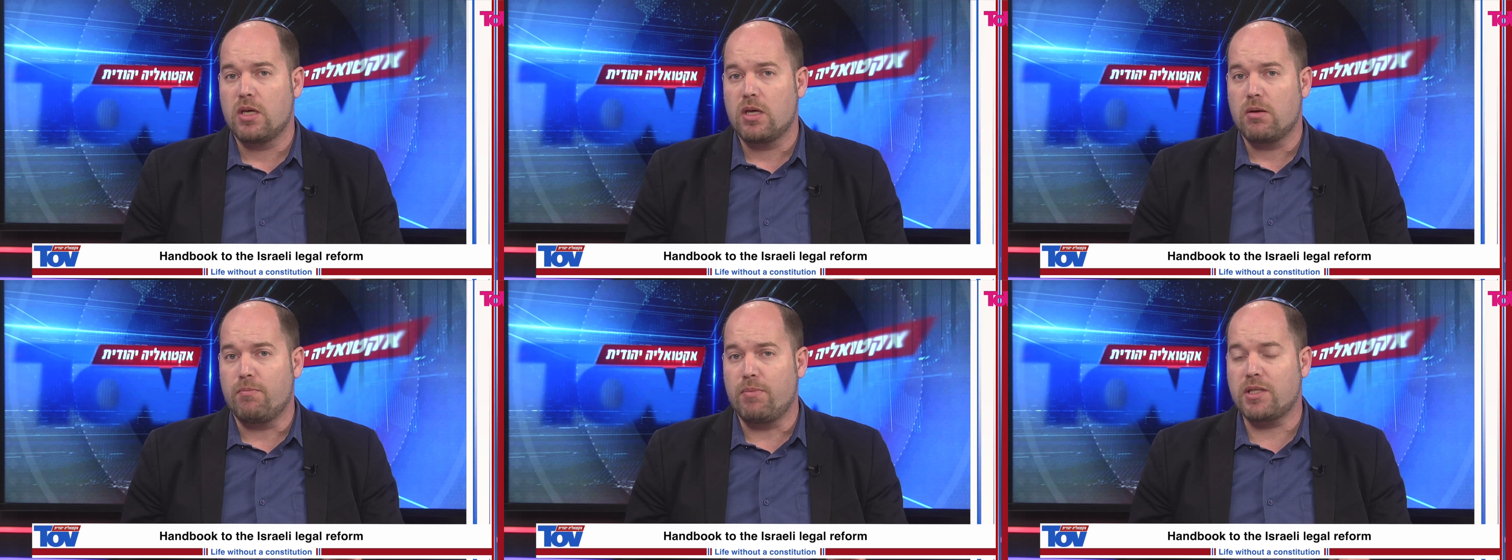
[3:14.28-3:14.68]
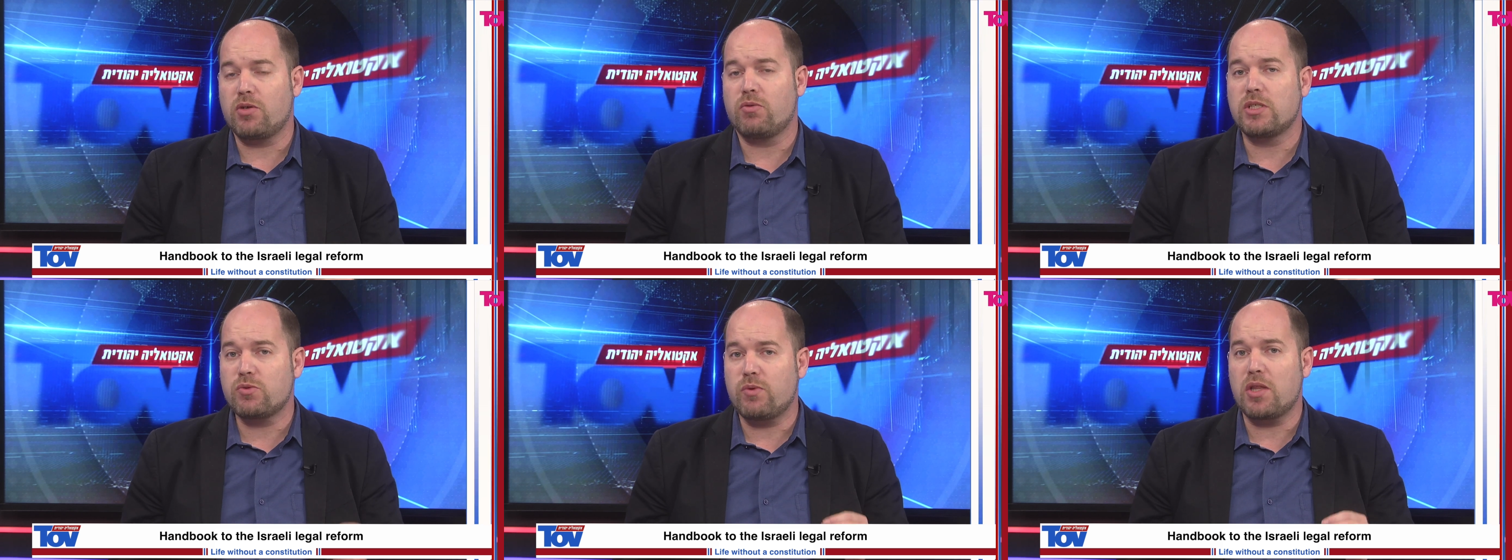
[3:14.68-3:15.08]
But there
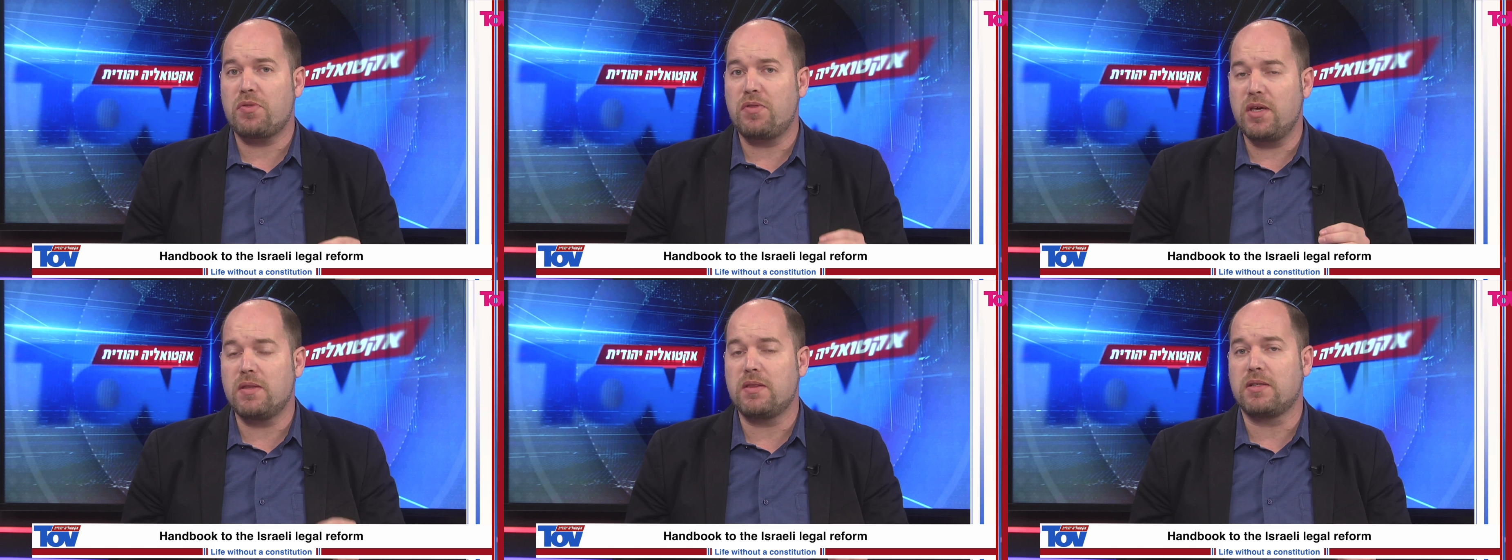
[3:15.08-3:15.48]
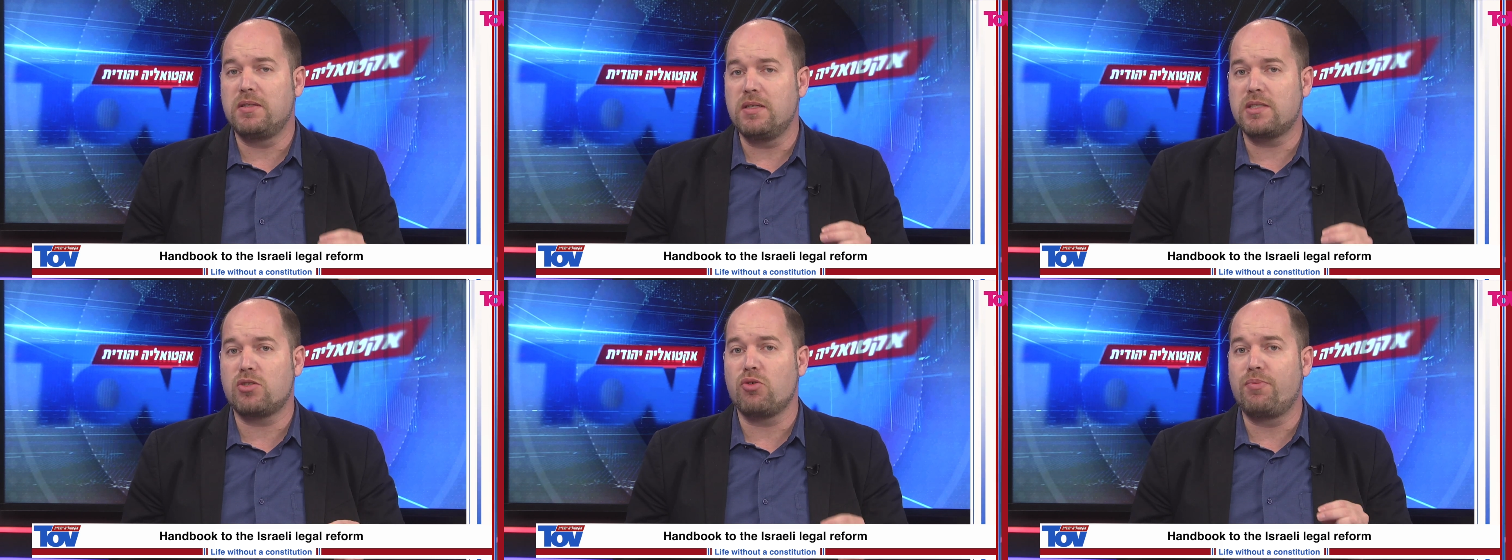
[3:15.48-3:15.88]
is one thing that
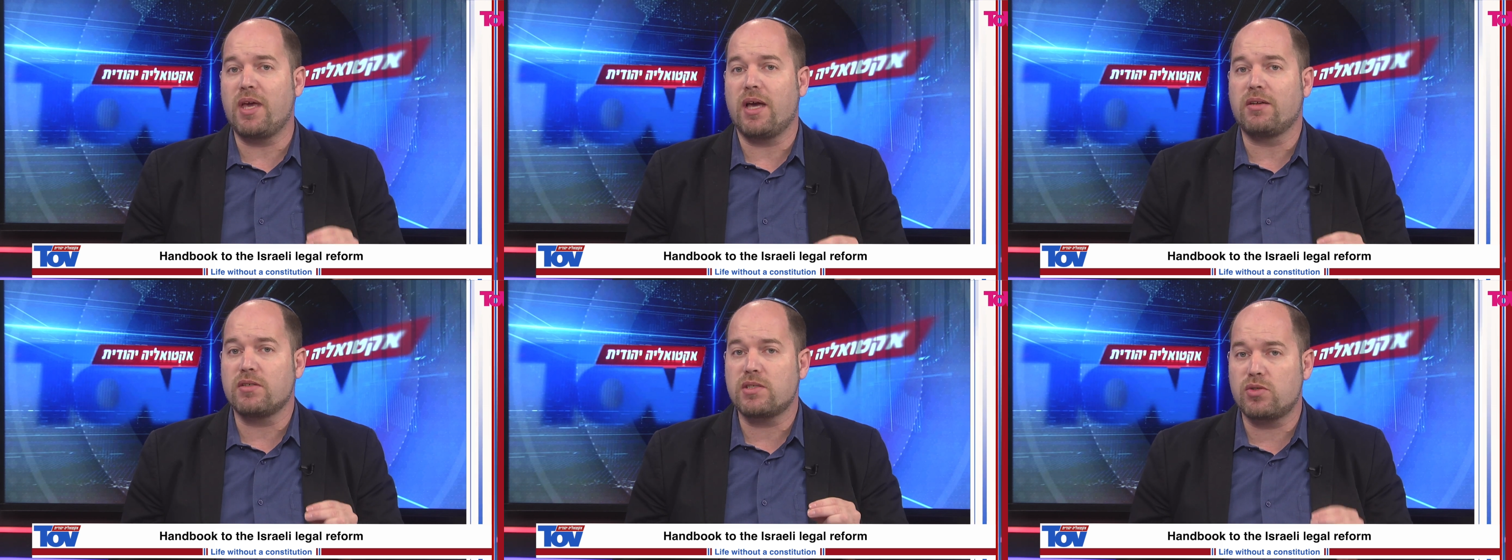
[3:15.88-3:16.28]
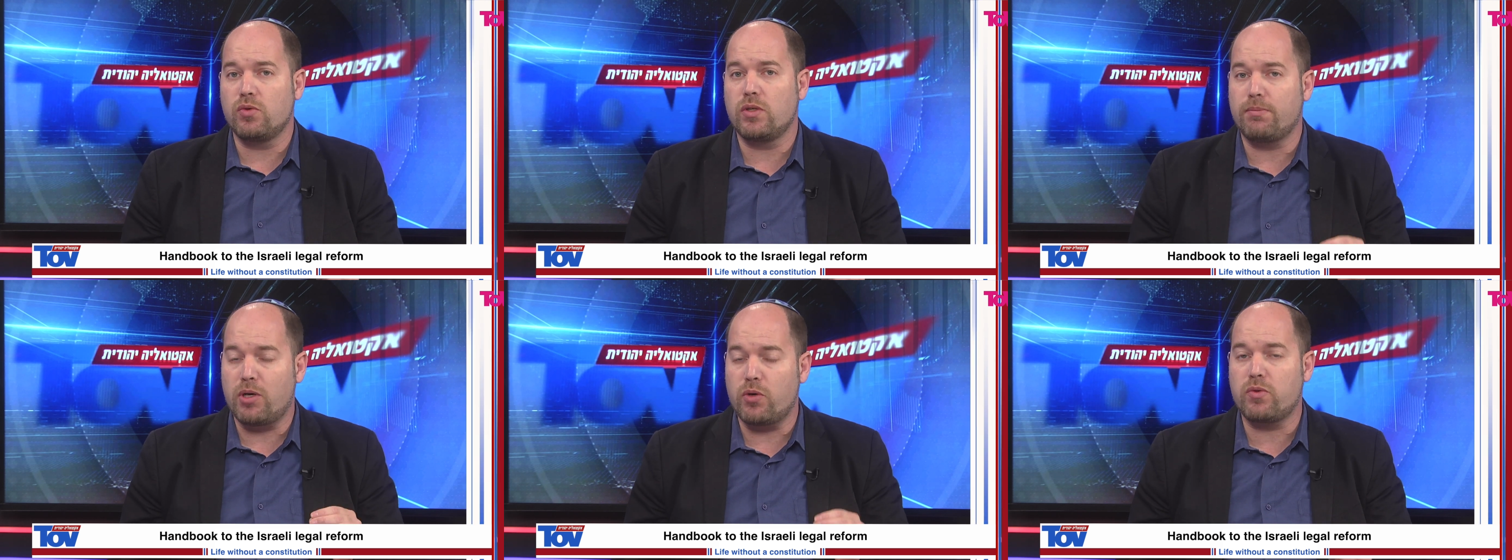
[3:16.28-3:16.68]
needs to be understood
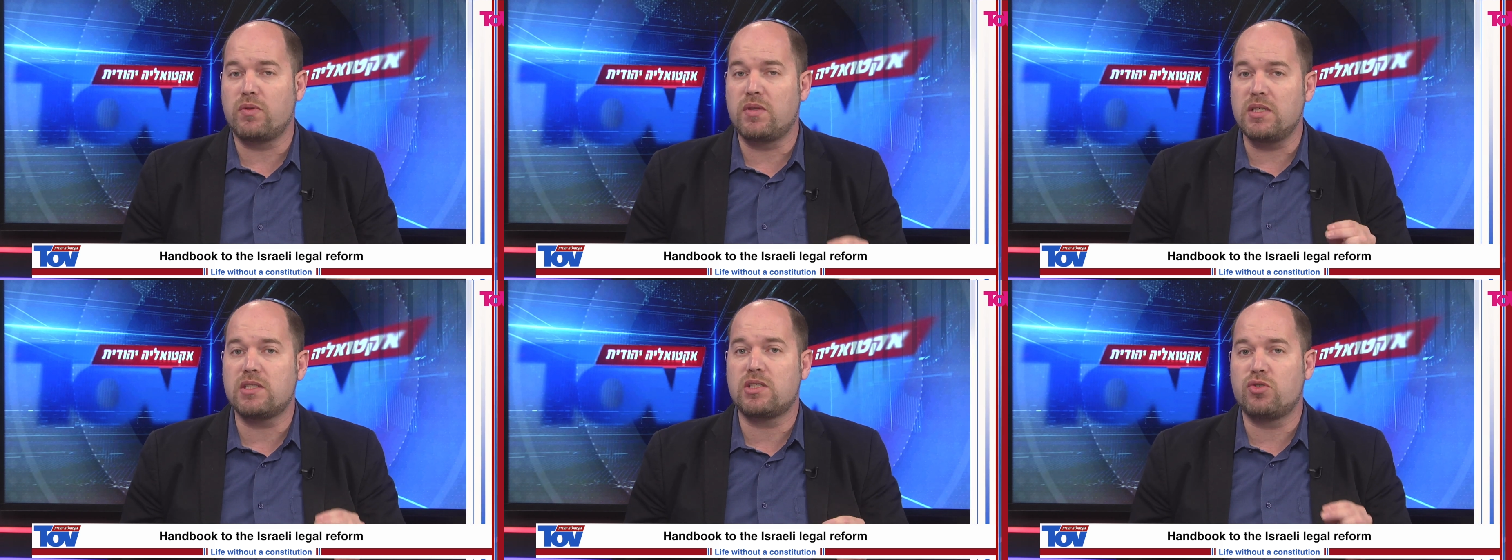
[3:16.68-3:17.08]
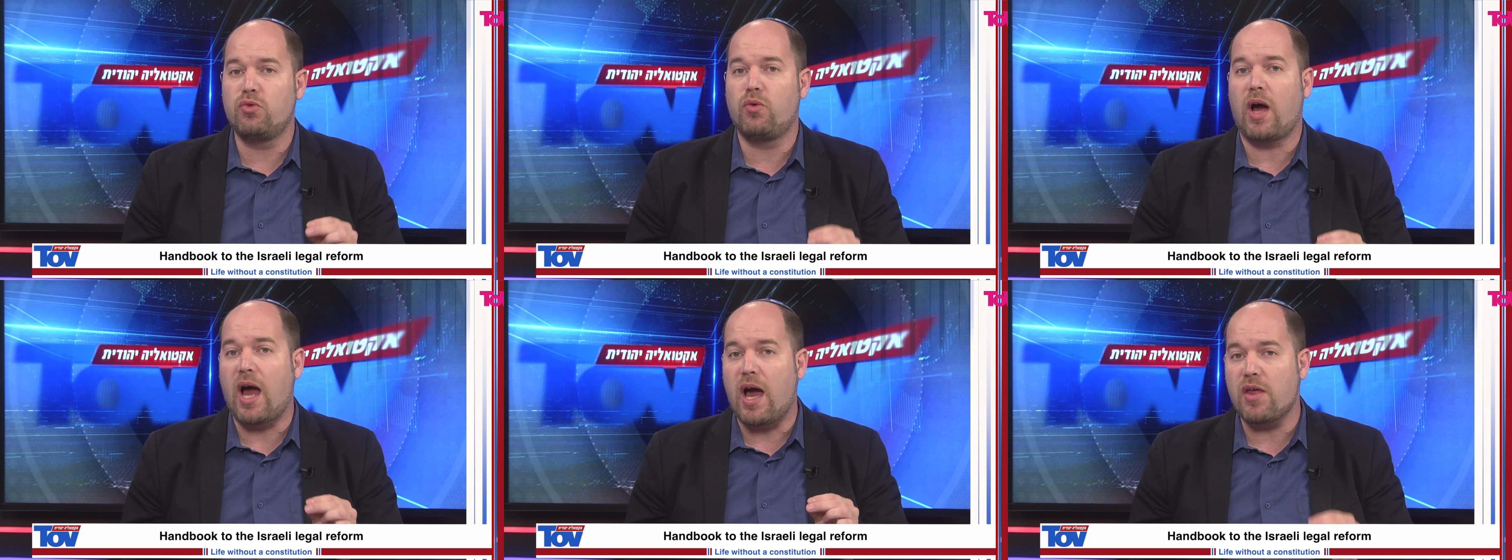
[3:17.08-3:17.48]
about these 2
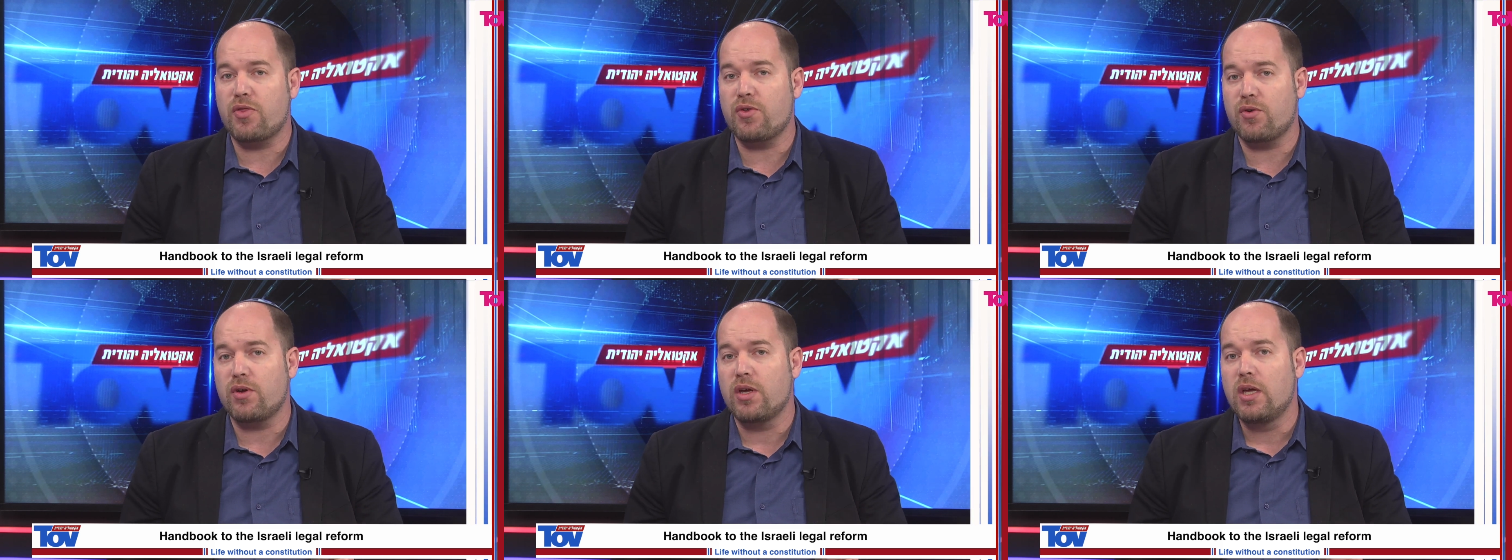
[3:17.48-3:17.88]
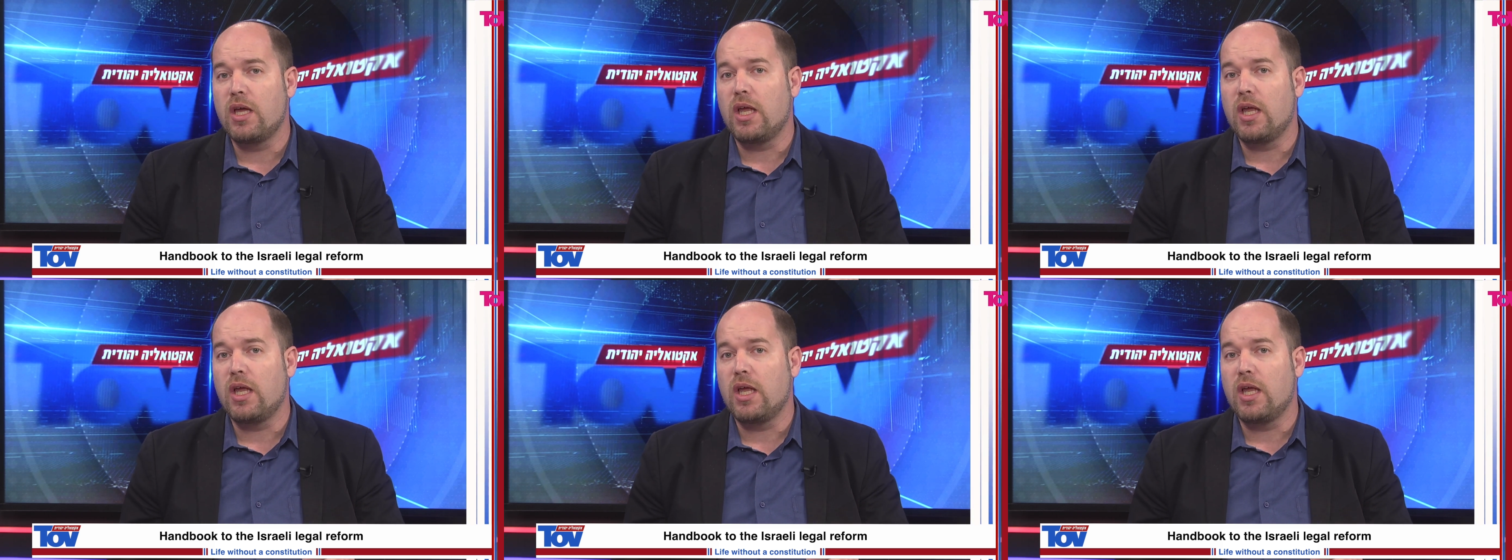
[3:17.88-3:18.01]
other